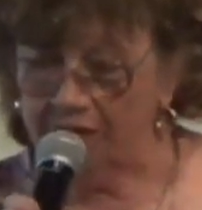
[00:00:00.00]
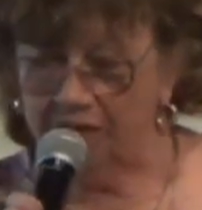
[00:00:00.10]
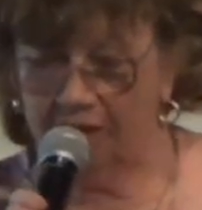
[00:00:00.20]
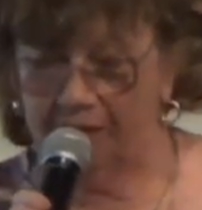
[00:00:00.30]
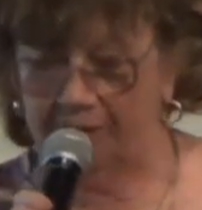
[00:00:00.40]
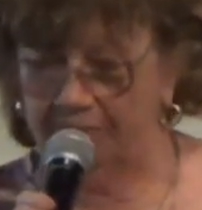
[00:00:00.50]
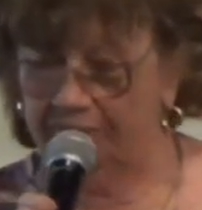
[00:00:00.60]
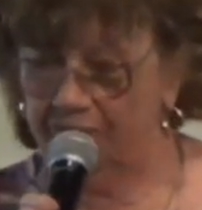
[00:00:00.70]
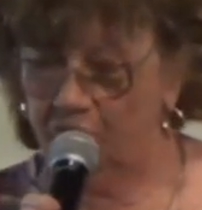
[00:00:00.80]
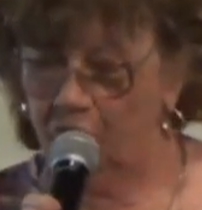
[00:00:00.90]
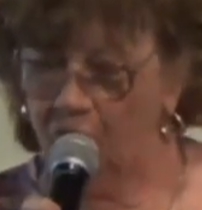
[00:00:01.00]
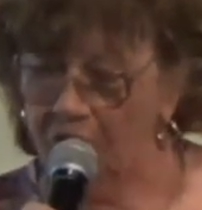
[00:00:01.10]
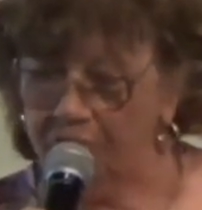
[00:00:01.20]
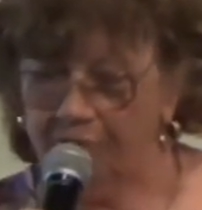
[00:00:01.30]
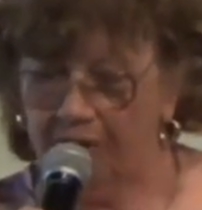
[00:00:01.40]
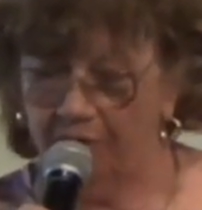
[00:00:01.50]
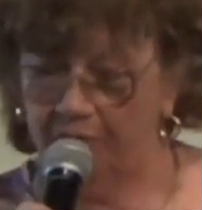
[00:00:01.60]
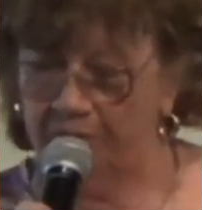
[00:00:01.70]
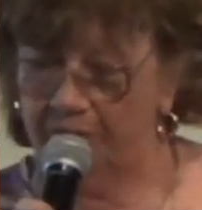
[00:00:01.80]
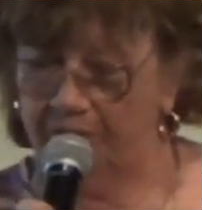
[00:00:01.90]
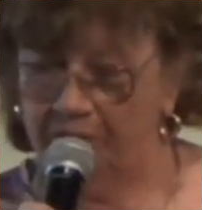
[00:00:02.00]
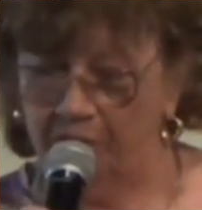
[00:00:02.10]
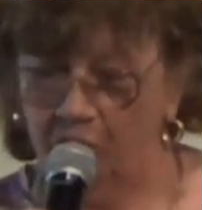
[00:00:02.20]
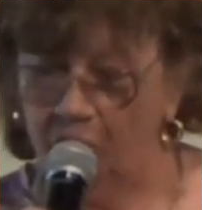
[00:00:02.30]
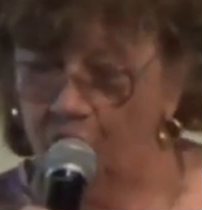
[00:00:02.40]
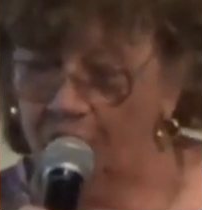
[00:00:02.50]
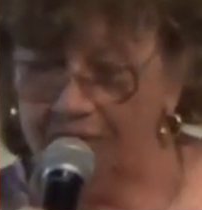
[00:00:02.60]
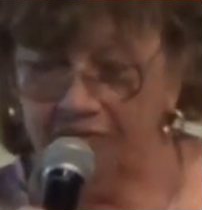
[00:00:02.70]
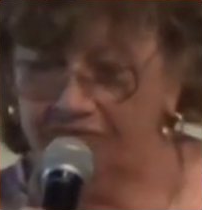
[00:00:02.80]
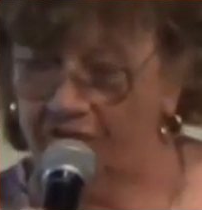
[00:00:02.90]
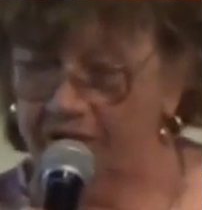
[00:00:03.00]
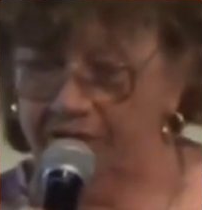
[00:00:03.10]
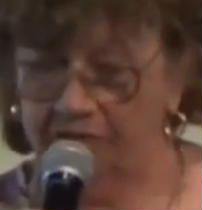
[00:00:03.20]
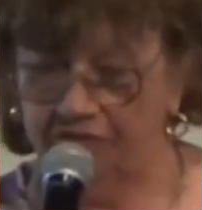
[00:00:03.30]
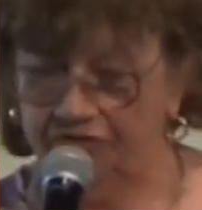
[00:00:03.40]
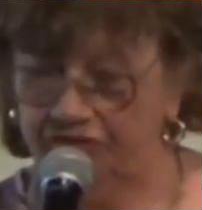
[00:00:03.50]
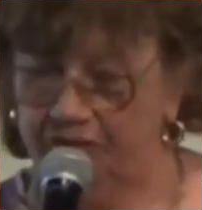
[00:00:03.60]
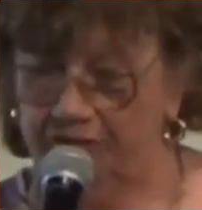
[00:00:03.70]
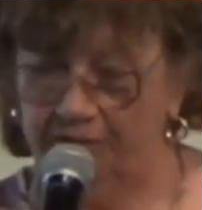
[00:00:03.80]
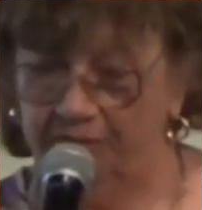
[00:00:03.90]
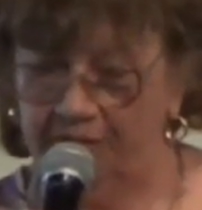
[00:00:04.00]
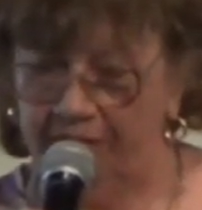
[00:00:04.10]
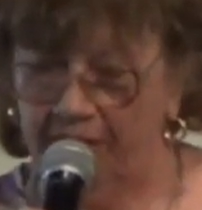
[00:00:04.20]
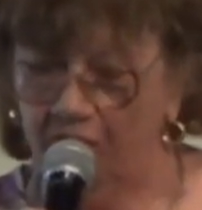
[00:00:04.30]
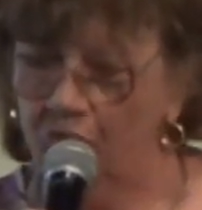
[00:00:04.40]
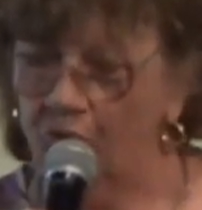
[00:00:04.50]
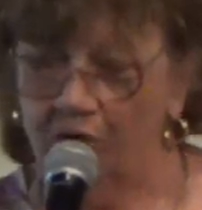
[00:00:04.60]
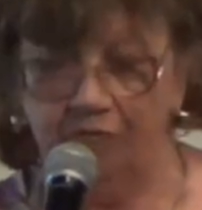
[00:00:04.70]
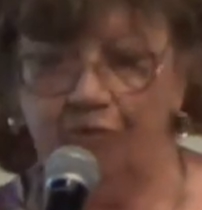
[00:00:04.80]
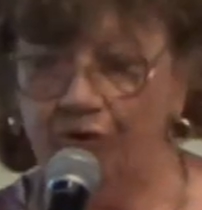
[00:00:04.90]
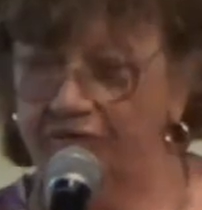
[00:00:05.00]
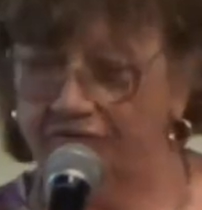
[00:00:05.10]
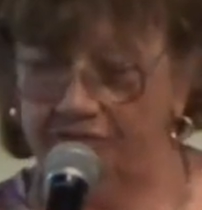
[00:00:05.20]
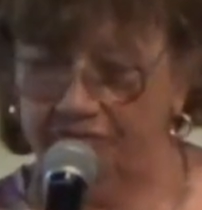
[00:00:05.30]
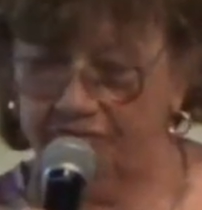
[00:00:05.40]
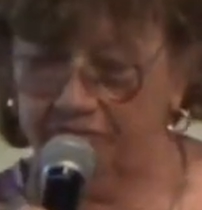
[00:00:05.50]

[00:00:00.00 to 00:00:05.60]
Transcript: life, one power, one divine energy, and one presence.